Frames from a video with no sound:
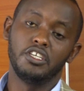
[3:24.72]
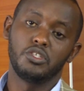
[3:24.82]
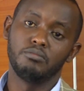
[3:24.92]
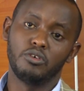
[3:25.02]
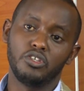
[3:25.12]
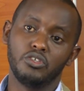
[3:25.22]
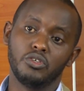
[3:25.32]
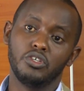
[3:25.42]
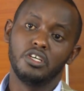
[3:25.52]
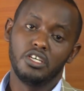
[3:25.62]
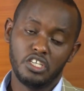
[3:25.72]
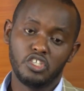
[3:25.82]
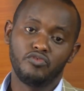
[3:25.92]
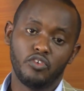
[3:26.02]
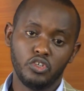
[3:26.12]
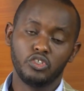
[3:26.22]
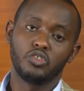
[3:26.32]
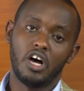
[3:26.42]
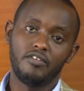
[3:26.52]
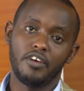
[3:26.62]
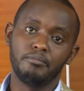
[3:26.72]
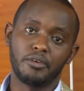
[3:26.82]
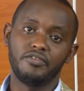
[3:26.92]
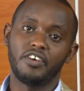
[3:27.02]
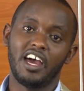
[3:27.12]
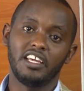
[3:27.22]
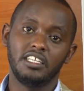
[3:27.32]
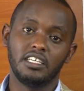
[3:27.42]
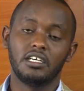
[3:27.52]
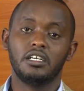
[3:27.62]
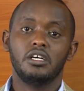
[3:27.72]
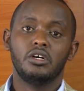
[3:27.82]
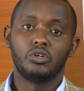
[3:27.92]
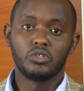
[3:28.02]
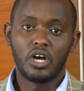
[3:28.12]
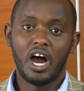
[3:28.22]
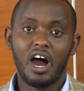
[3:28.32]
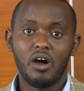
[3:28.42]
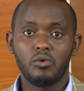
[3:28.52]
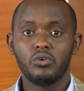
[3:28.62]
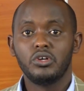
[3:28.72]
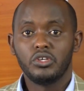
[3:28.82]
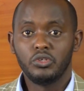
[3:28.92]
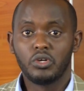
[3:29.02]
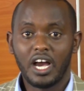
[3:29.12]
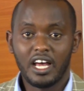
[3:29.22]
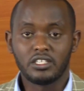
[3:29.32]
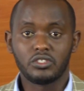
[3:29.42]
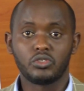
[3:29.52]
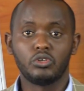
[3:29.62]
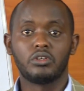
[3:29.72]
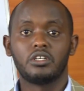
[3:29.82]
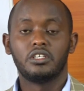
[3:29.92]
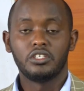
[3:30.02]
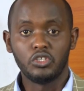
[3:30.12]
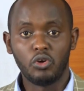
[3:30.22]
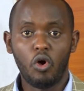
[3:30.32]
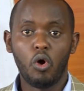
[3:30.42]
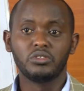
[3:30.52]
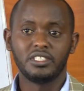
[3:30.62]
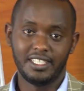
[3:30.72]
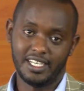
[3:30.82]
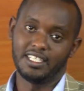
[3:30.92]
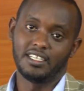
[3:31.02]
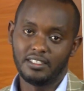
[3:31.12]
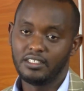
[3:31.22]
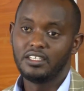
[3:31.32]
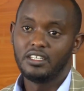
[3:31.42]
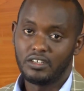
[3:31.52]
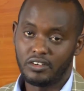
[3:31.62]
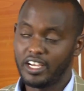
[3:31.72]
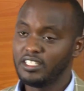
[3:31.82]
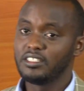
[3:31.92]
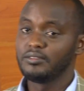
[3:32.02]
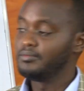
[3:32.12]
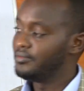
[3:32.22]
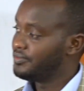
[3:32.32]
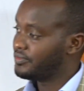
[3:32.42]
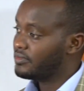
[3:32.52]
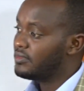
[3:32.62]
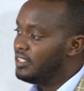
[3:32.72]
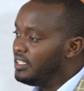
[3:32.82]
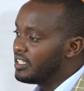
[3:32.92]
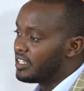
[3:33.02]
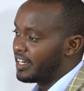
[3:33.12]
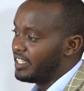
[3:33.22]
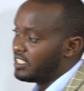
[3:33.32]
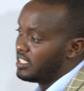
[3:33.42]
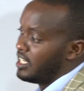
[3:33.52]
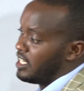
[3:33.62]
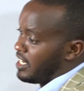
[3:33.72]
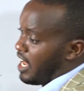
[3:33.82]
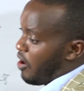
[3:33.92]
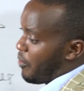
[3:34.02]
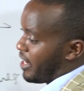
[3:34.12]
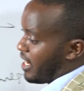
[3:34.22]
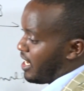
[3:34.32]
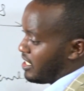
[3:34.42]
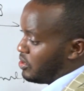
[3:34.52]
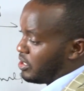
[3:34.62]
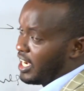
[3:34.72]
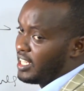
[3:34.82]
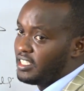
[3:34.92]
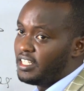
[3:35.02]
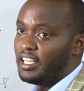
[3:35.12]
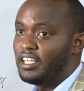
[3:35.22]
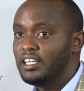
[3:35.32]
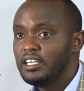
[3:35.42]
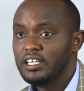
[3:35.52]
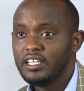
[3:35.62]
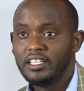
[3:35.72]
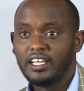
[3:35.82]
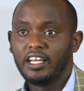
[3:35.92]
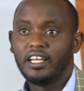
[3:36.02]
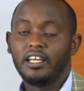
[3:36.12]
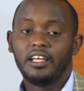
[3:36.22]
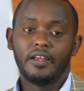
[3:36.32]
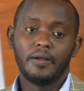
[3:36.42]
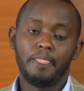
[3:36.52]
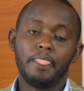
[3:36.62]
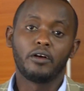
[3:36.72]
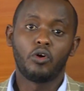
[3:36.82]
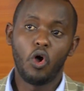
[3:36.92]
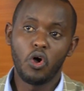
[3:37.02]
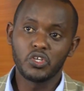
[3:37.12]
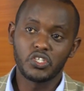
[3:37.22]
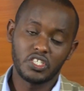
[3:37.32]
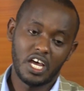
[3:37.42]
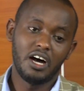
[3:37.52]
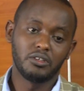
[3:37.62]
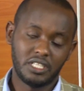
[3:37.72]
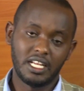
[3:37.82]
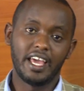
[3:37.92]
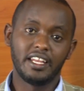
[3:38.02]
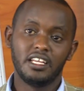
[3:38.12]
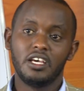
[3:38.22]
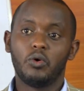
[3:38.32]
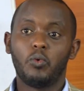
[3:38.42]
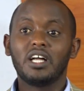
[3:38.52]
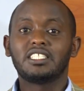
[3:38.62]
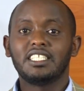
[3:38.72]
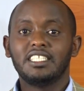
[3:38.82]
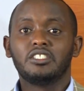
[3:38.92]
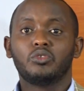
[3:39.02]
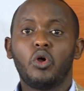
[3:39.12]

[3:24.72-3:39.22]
this module is for you to have a brief idea on how you can store your own data, right? Great. Now we can look at the course outline. What is